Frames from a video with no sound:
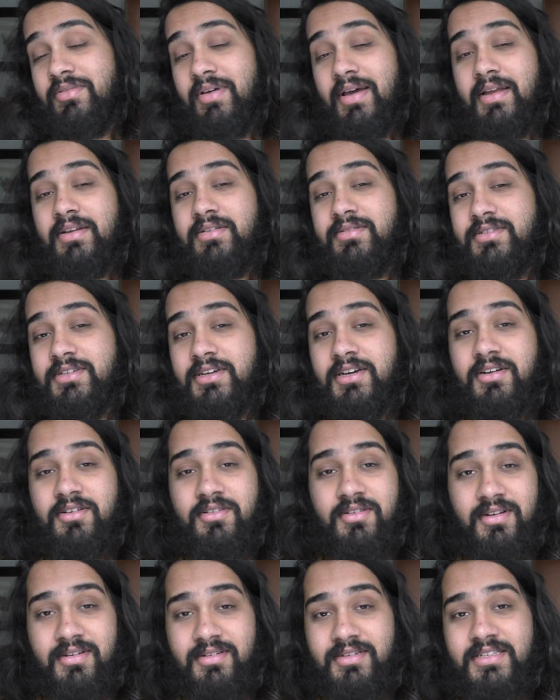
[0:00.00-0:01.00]
have had
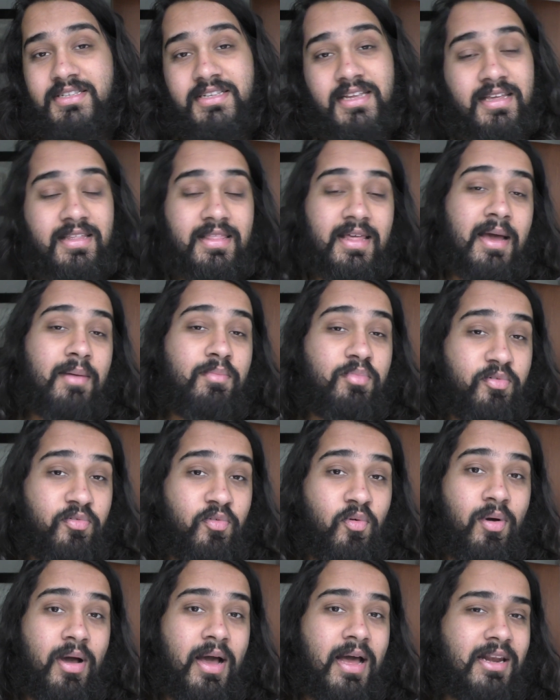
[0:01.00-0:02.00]
Dar say that
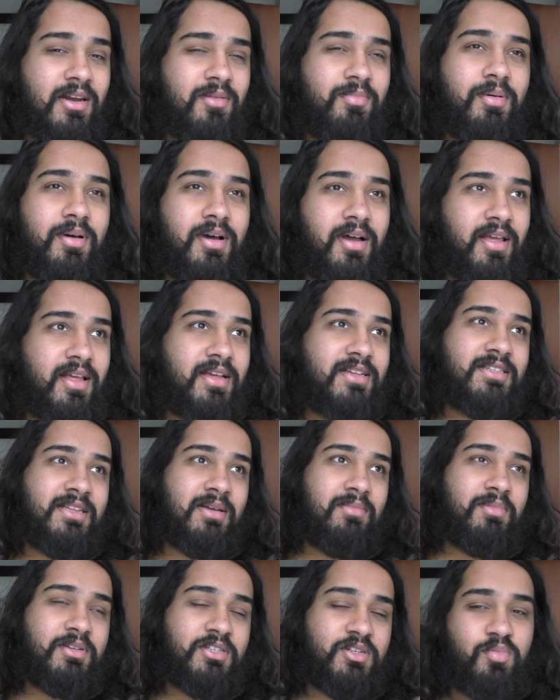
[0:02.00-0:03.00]
beforehand, but I guess
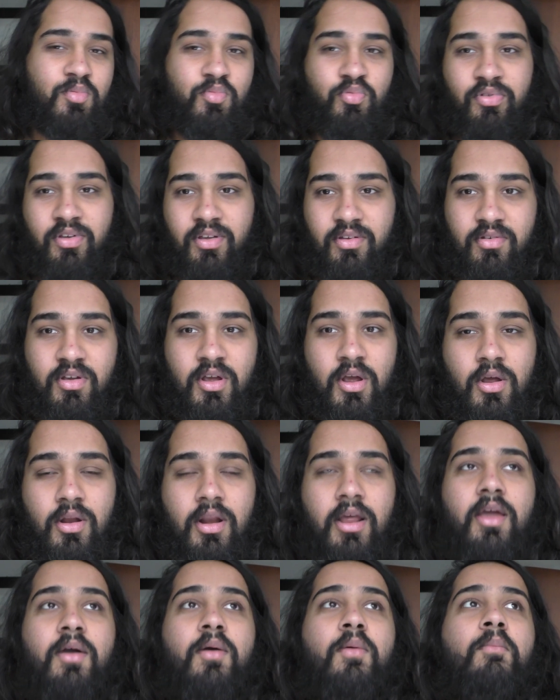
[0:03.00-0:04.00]
that must have been
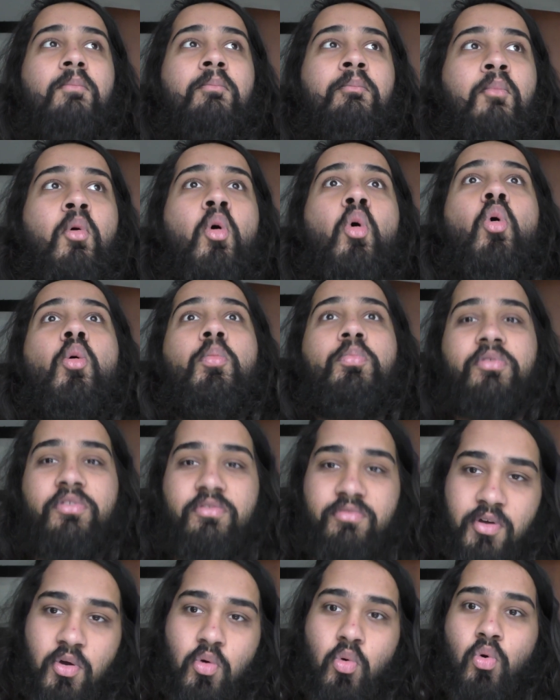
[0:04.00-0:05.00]
more
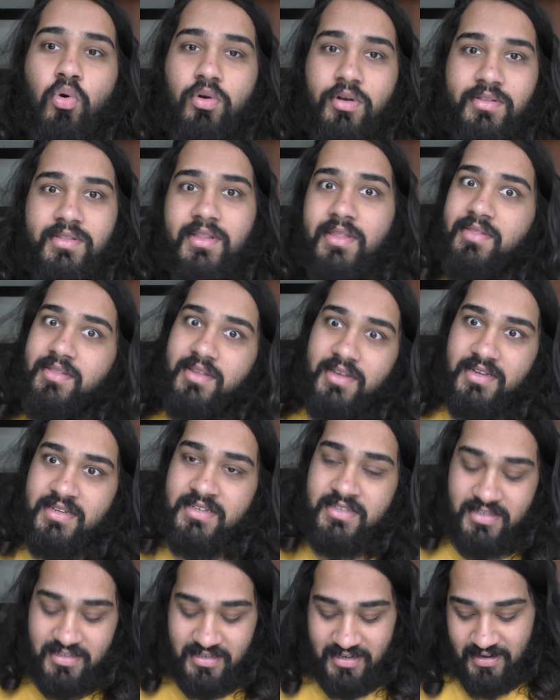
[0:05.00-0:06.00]
pre-recorded than
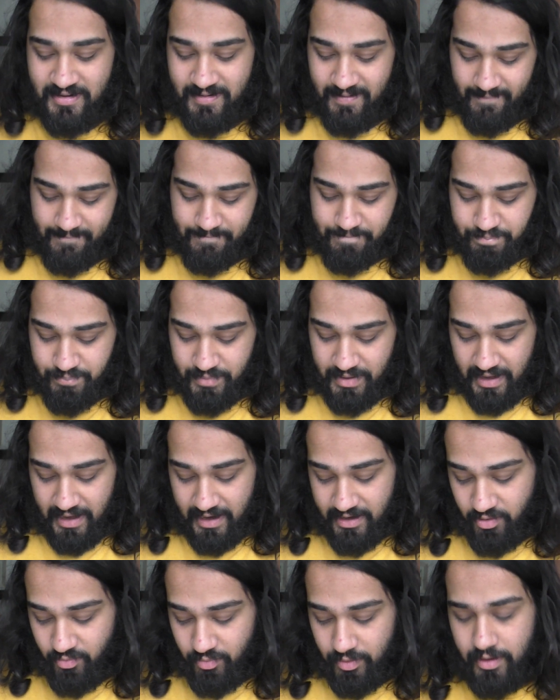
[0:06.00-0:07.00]
this. But
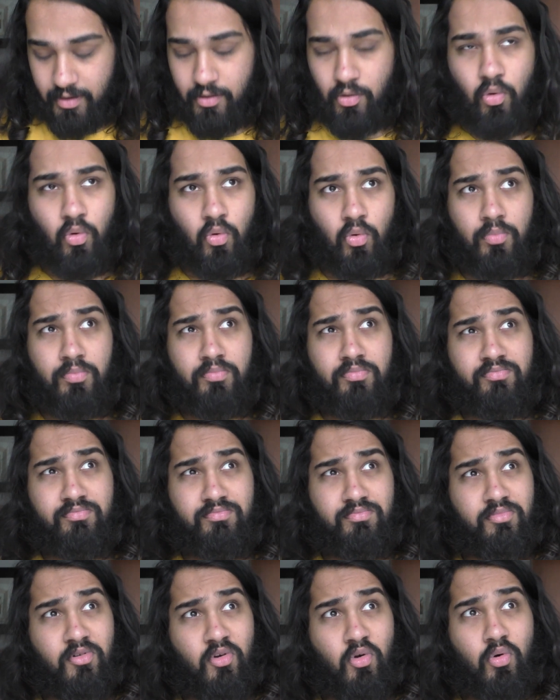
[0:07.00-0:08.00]
anyway, all
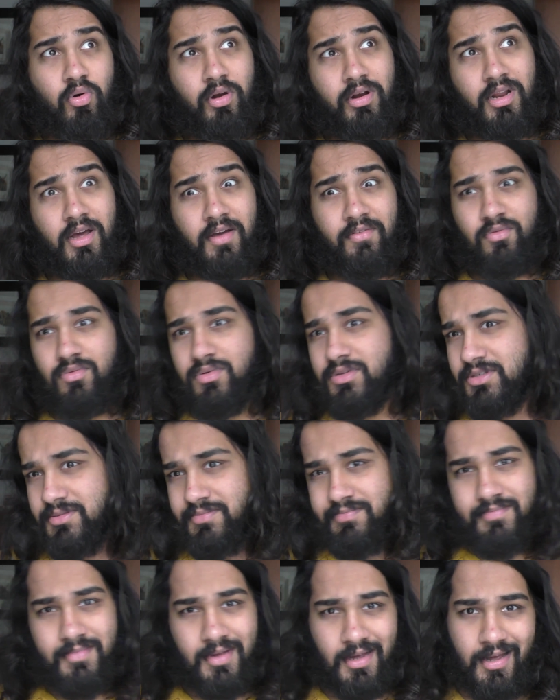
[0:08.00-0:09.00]
recorded afterwards.
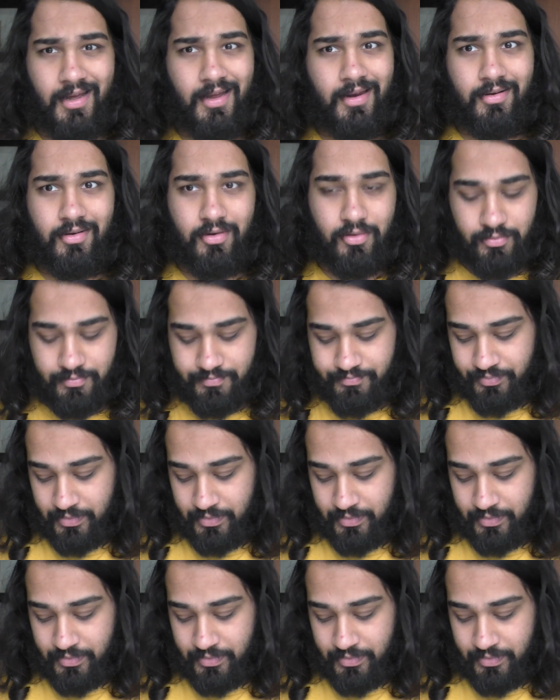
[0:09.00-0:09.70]
I don't know.